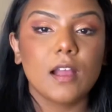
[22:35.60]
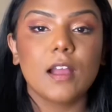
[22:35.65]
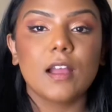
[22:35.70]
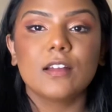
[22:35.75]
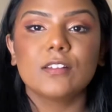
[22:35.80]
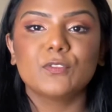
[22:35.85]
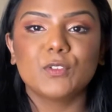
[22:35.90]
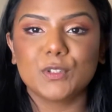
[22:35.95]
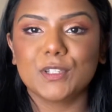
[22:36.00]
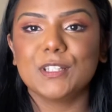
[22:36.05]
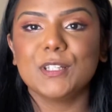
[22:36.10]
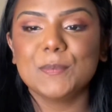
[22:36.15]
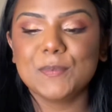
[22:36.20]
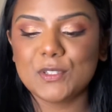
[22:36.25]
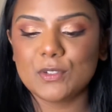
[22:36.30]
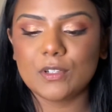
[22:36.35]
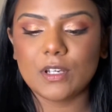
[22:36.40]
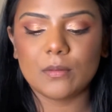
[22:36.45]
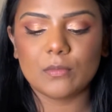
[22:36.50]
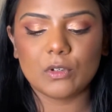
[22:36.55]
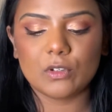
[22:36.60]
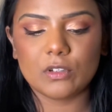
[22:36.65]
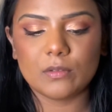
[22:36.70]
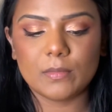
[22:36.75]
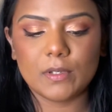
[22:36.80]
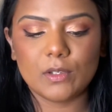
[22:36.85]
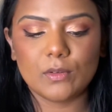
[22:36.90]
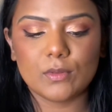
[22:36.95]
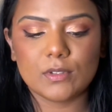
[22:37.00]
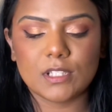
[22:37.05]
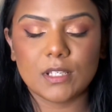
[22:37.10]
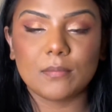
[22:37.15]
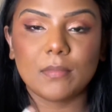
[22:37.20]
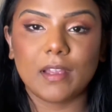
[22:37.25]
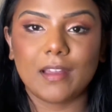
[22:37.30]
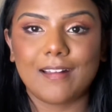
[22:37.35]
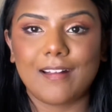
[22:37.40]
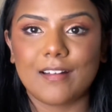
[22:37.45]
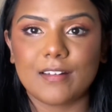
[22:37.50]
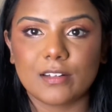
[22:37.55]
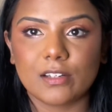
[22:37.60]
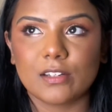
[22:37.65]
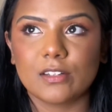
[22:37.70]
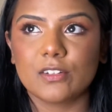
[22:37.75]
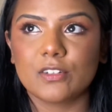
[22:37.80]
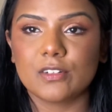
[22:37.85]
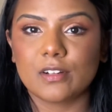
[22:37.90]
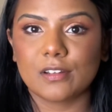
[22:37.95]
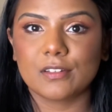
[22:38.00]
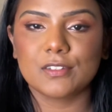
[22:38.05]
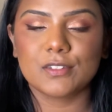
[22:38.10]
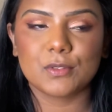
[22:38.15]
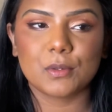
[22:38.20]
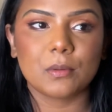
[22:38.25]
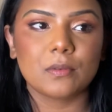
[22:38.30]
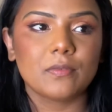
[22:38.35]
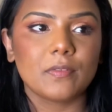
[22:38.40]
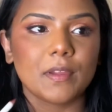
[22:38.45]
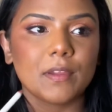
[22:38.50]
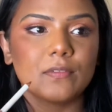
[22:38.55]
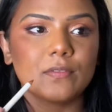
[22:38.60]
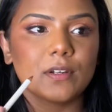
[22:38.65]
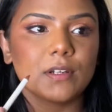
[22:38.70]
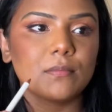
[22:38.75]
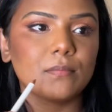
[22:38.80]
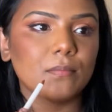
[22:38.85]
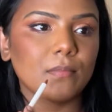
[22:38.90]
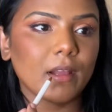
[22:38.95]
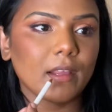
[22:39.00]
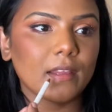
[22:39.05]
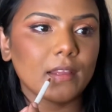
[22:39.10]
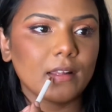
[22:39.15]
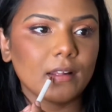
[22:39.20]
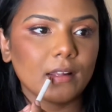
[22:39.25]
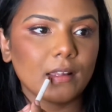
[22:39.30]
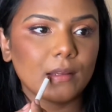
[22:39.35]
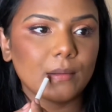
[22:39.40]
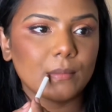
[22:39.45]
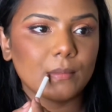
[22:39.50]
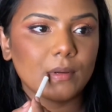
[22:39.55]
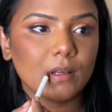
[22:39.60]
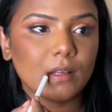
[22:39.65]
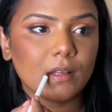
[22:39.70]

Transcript: For the lips today, I'm going to be using my current drugstore favorite MyGlamm